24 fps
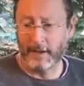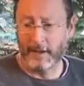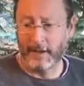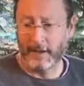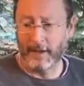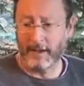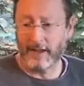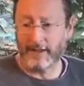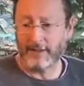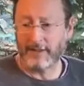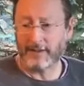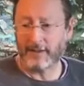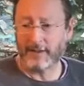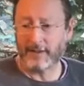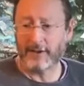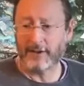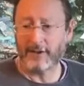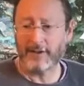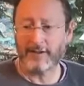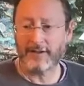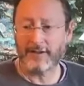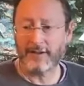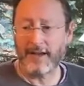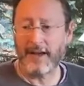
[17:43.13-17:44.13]
And I
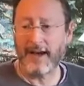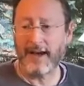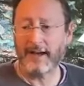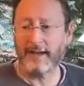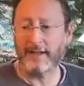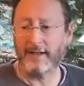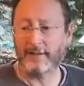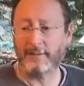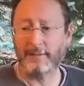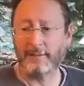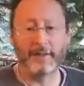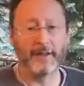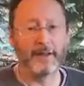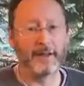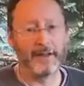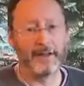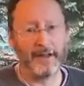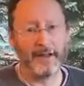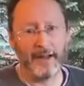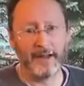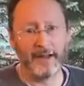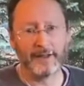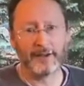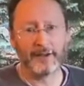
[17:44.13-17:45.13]
suggest that is being
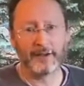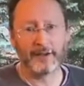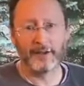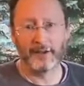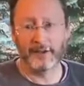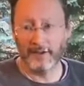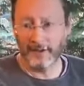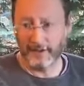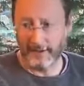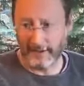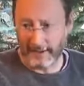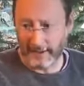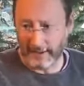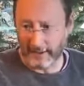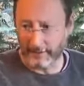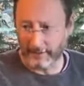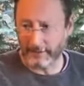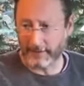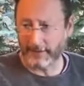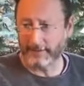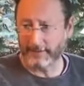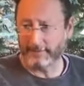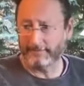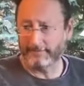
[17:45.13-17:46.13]
attached to the
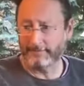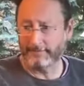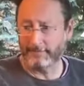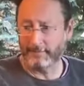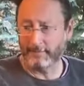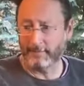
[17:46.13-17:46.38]
outcome,